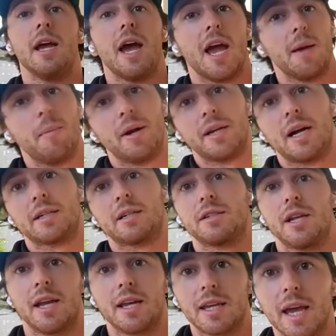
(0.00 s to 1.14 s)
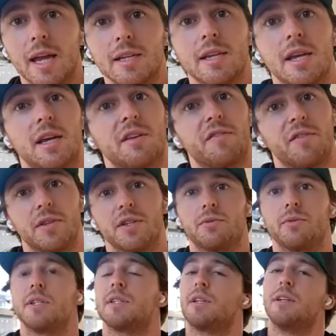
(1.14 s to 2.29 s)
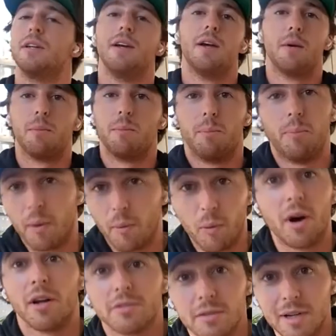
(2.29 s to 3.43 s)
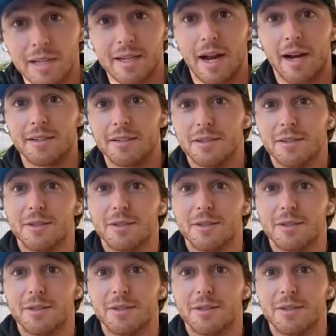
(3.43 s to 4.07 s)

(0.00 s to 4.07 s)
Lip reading: hey, my doctor said I can't take it for this reason, but we're also not doctors.